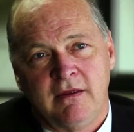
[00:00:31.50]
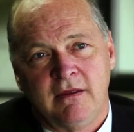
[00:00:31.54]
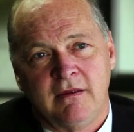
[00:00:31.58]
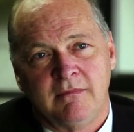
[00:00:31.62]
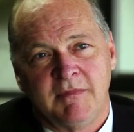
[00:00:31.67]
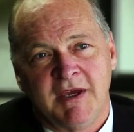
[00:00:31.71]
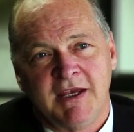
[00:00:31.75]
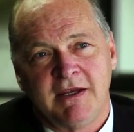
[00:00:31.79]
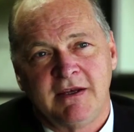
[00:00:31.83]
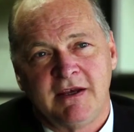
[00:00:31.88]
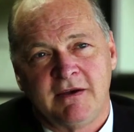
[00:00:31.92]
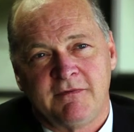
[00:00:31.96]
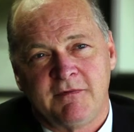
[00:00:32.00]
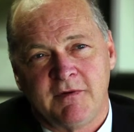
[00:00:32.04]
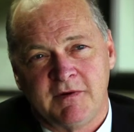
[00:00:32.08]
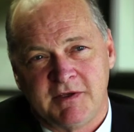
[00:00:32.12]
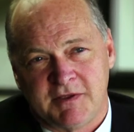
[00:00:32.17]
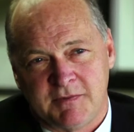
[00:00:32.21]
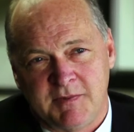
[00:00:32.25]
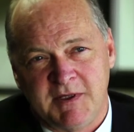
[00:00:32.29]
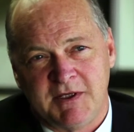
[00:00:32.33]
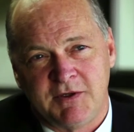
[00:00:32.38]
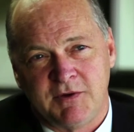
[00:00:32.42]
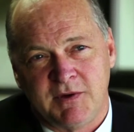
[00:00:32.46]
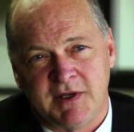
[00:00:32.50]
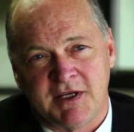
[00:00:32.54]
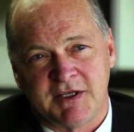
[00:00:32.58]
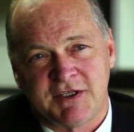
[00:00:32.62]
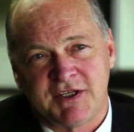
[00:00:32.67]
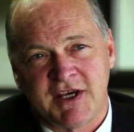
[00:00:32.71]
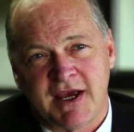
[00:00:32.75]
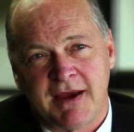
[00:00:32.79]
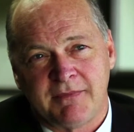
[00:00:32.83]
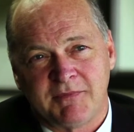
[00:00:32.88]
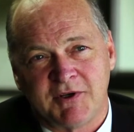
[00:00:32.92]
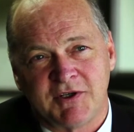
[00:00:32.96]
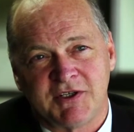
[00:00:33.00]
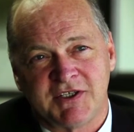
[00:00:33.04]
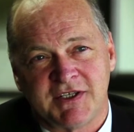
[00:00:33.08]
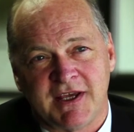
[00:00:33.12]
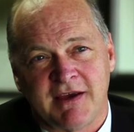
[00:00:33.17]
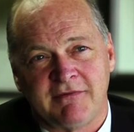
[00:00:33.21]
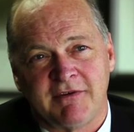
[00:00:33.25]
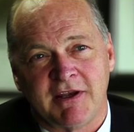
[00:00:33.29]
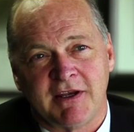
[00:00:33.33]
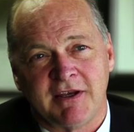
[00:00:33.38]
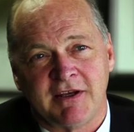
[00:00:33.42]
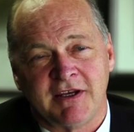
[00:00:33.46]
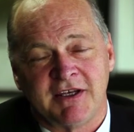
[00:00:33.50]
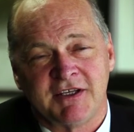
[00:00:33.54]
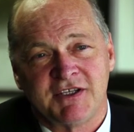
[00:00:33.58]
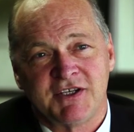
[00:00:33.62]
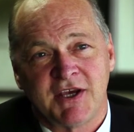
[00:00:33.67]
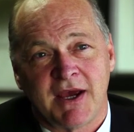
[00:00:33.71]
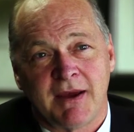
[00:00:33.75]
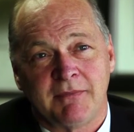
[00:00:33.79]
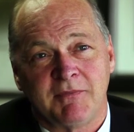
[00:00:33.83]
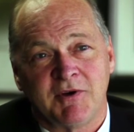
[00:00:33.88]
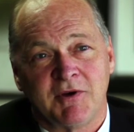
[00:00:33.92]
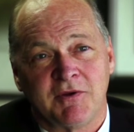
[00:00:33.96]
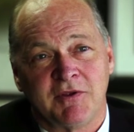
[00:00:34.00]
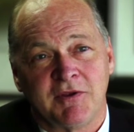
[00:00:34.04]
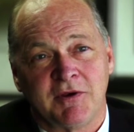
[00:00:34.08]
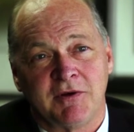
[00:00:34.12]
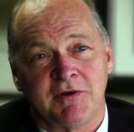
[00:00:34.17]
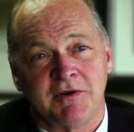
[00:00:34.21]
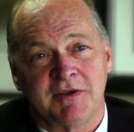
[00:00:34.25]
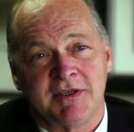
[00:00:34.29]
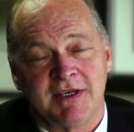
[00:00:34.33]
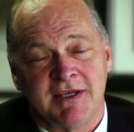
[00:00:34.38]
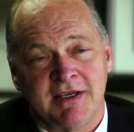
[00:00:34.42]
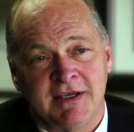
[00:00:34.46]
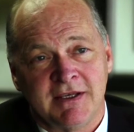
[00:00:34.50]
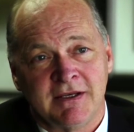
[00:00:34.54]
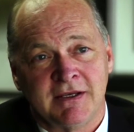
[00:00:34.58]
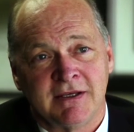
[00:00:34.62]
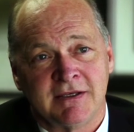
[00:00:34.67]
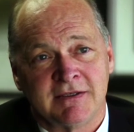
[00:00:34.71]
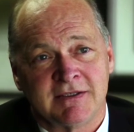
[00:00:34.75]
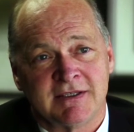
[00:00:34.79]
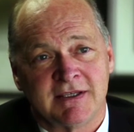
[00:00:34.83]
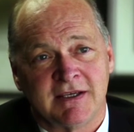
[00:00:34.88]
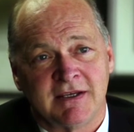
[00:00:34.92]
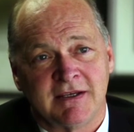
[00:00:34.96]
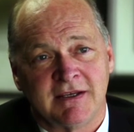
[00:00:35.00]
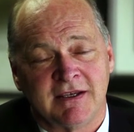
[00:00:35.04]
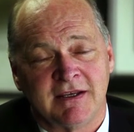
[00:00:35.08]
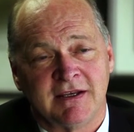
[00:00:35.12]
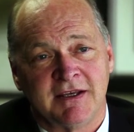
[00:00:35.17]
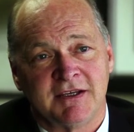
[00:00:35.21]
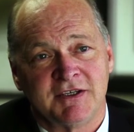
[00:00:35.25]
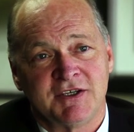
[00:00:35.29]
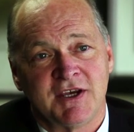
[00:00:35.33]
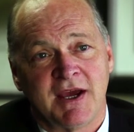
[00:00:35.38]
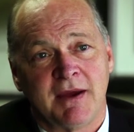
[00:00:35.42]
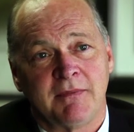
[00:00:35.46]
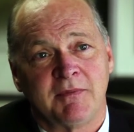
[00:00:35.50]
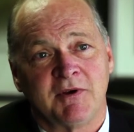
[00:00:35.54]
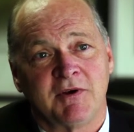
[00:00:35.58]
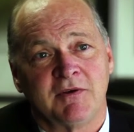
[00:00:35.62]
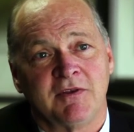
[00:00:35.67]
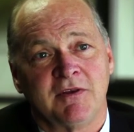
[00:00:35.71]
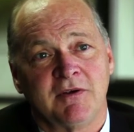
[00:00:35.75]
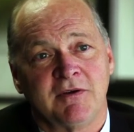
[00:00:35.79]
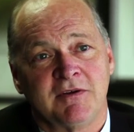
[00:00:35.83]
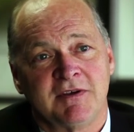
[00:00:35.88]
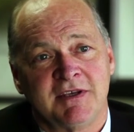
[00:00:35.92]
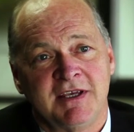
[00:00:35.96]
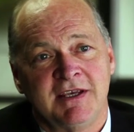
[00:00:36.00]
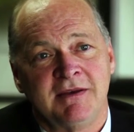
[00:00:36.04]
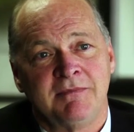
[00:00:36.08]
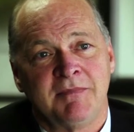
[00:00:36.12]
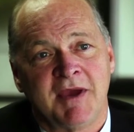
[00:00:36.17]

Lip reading: The main difference between a Chapter 7 and a Chapter 13 is that in a Chapter 13